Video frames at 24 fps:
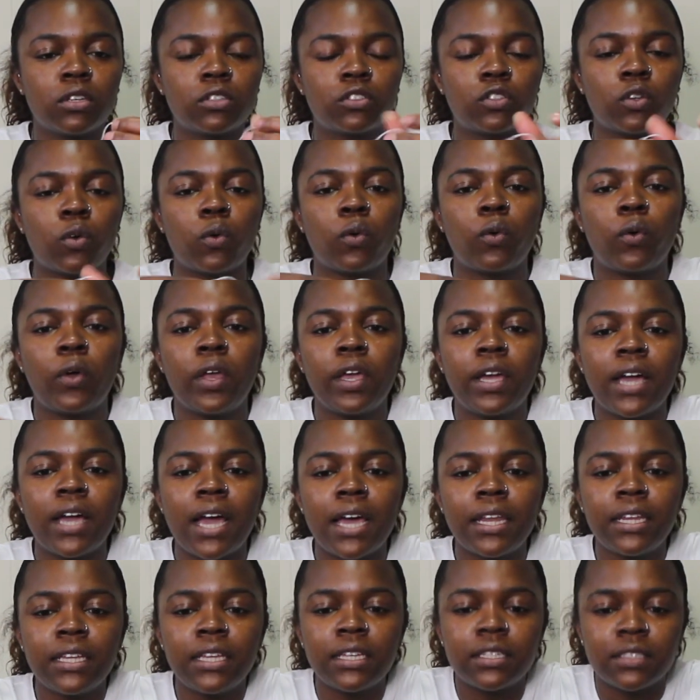So it
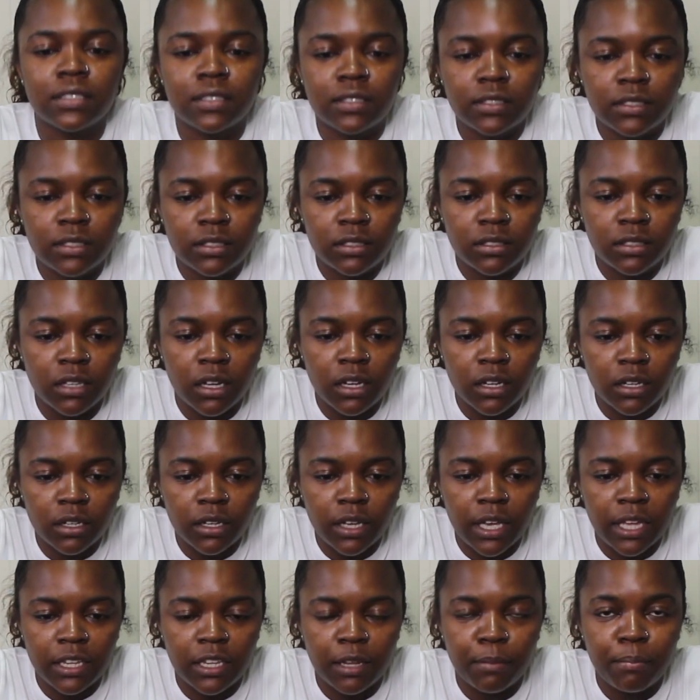kind of gets
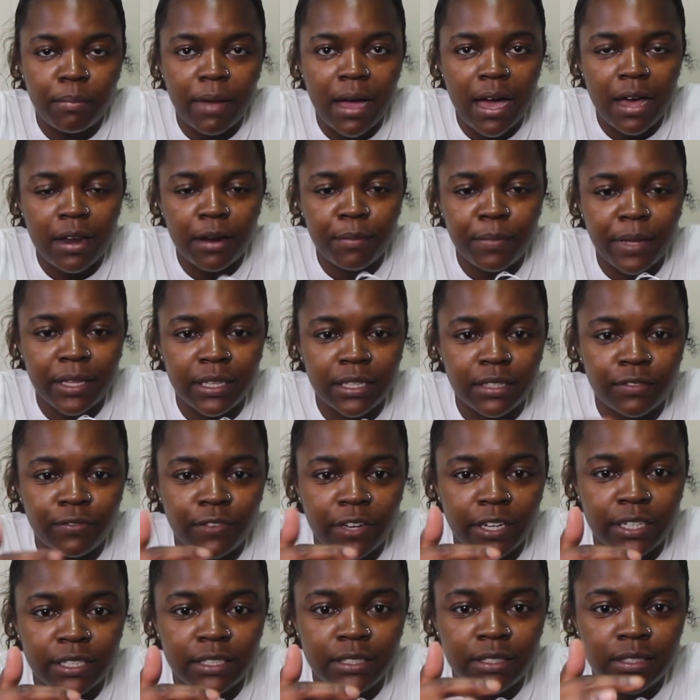stuck at the bottom, at the
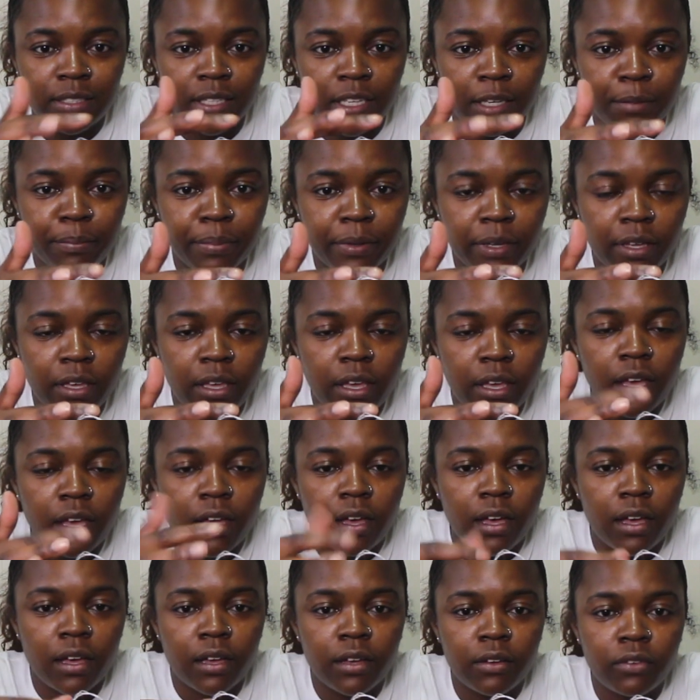very tip
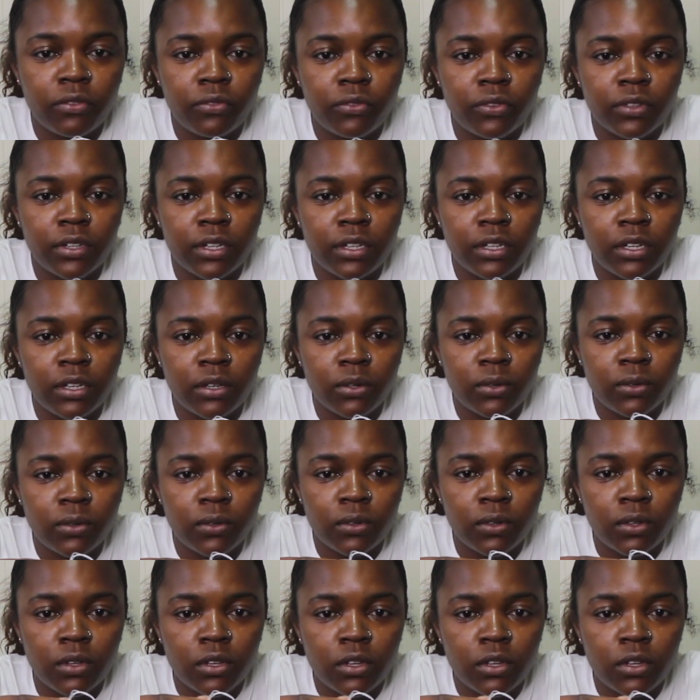of the needle.